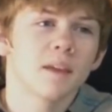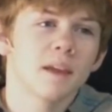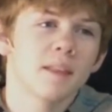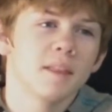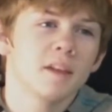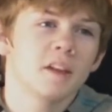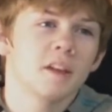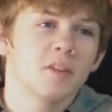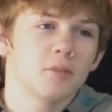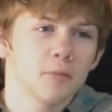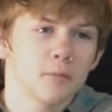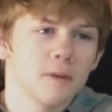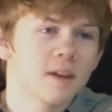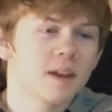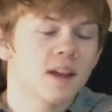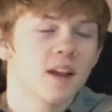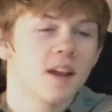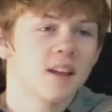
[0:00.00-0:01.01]
then the
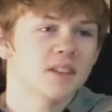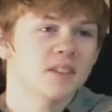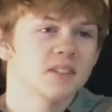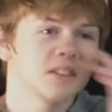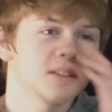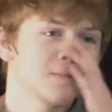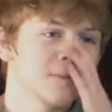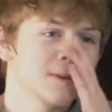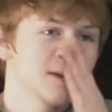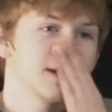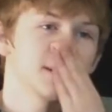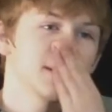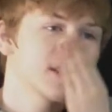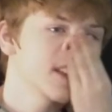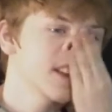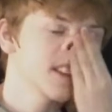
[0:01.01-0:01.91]
government has a meeting.